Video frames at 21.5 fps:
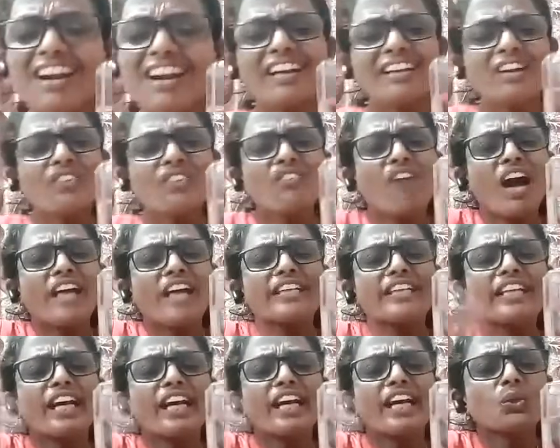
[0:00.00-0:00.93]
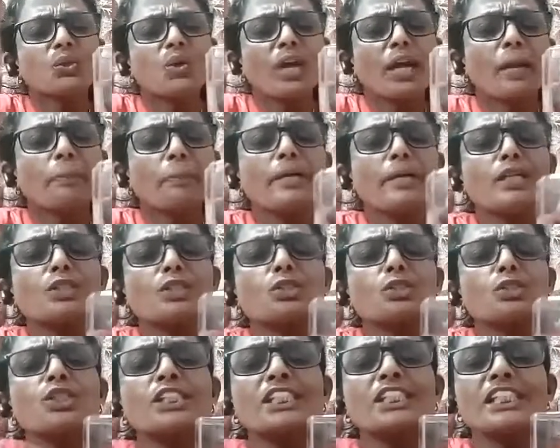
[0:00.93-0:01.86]
Then why are you able
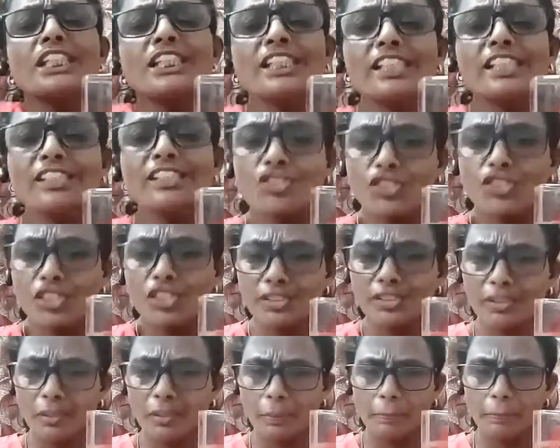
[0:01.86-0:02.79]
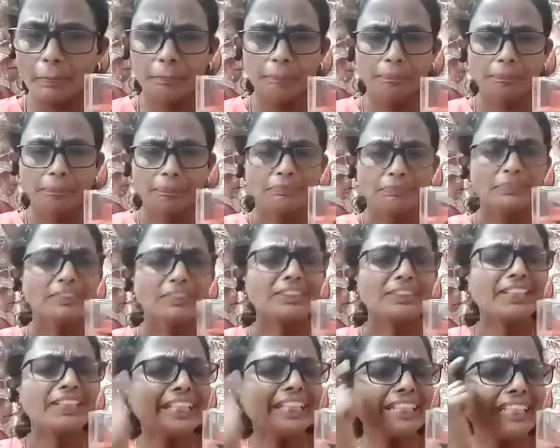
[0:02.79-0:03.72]
to see this, children?
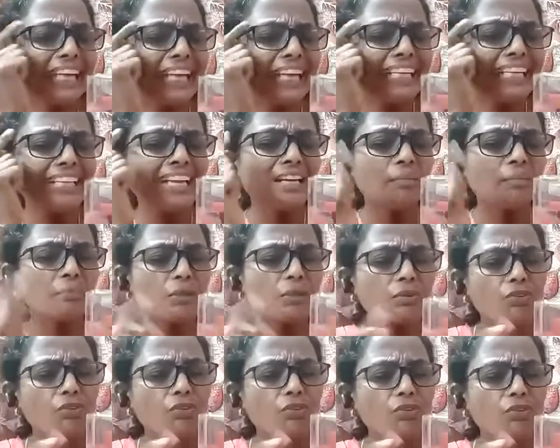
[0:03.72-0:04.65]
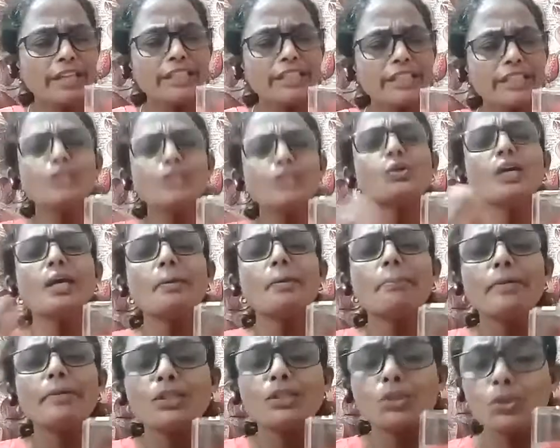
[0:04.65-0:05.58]
Think and tell me, why are you
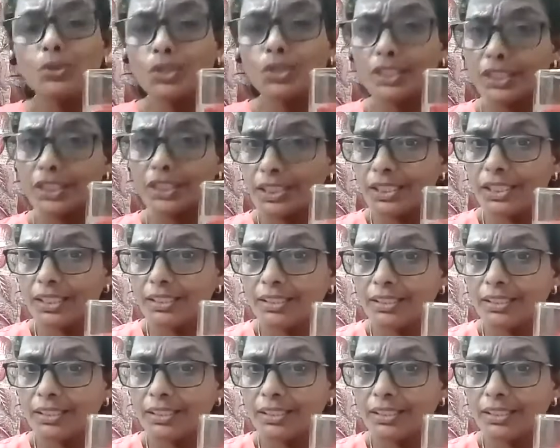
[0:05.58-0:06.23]
able to see?